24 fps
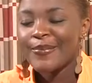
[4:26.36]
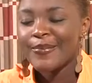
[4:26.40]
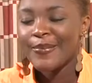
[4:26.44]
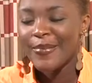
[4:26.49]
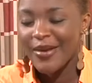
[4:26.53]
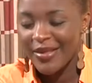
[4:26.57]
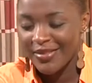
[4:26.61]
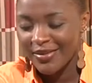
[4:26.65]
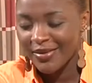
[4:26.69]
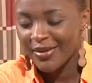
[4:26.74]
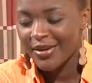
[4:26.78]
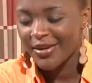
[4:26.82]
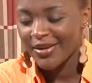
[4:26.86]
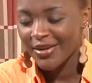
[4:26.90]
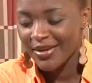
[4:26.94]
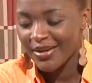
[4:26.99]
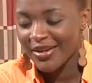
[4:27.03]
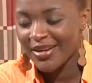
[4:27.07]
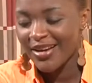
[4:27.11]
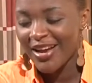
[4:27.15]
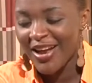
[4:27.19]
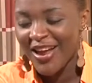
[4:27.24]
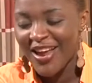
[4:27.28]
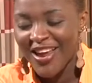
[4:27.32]
Mother,
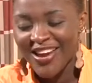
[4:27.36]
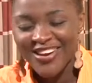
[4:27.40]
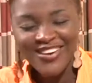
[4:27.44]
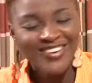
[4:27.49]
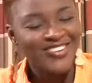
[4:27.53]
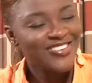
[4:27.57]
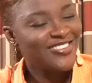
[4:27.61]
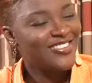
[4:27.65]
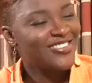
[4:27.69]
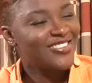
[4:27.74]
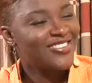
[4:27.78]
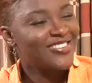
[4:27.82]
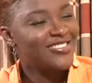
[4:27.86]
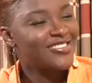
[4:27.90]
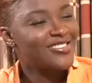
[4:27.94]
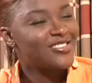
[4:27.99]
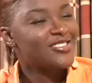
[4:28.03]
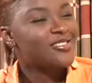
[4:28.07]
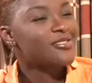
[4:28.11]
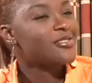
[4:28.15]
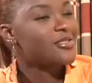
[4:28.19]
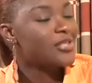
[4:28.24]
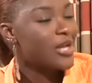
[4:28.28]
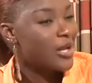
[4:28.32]

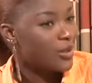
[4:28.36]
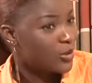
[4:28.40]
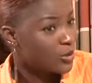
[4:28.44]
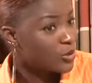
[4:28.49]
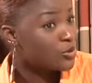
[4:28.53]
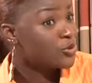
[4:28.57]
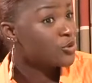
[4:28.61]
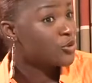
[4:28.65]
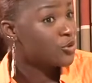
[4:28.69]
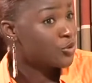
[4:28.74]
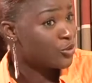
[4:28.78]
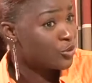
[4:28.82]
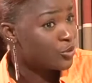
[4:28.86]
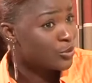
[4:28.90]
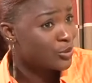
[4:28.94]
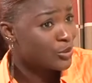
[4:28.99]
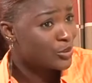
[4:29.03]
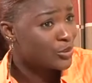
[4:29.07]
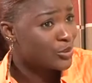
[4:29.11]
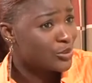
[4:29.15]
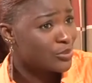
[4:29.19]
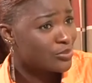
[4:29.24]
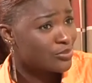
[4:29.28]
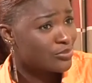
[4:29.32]
to tell you the
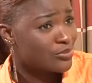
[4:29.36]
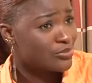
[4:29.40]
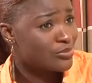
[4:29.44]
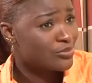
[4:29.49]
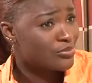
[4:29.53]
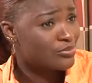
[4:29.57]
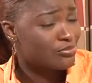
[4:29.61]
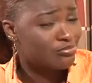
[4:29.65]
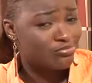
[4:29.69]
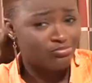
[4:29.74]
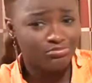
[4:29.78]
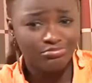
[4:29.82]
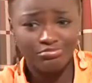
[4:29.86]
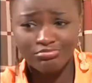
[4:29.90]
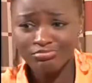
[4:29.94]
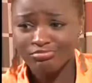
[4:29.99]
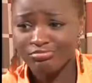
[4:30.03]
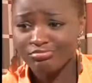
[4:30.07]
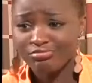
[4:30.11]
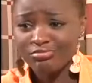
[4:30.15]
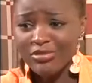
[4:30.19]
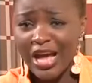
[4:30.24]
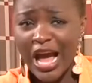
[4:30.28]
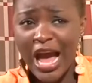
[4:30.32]
truth,
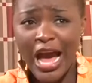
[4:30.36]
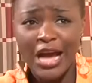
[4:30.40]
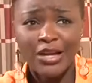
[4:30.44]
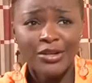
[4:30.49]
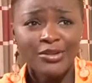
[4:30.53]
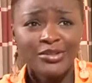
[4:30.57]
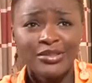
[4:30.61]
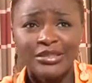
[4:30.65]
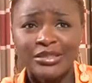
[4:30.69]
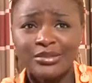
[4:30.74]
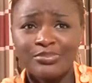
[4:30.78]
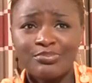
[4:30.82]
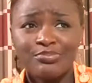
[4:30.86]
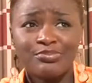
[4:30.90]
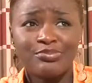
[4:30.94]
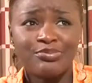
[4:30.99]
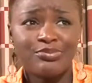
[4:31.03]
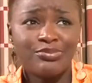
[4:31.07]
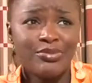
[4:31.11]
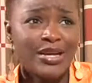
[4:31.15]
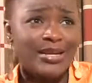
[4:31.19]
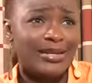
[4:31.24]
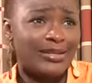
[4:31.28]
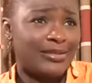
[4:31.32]
I don't need
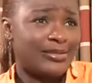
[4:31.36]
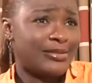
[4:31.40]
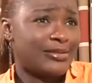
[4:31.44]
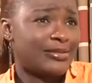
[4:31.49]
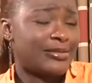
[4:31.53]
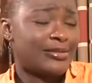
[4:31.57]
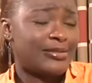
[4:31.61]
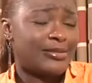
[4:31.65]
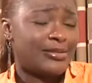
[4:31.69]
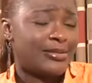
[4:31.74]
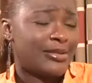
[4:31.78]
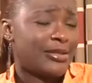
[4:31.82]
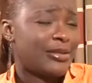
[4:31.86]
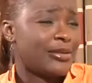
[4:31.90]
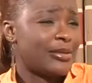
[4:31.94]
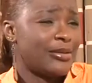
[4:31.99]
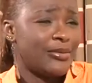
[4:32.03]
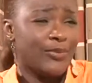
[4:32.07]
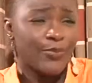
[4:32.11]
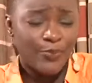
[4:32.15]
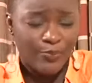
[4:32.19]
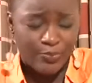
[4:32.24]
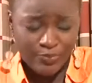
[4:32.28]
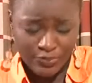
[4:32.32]
prayers to sing
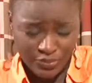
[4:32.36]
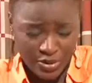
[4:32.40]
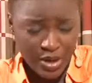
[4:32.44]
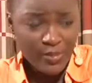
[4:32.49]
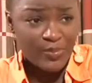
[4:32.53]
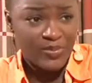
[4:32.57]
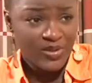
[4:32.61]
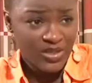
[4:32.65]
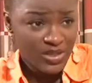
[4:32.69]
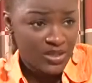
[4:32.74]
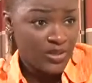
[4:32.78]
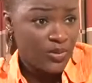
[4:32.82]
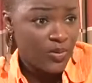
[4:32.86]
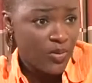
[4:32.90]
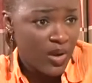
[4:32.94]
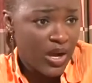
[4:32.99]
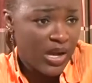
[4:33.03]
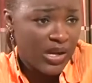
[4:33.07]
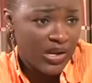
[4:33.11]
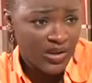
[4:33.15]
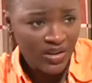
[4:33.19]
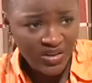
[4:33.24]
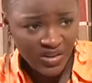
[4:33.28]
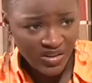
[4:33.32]
properly in the
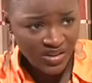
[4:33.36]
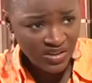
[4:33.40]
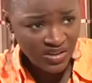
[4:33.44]
choir.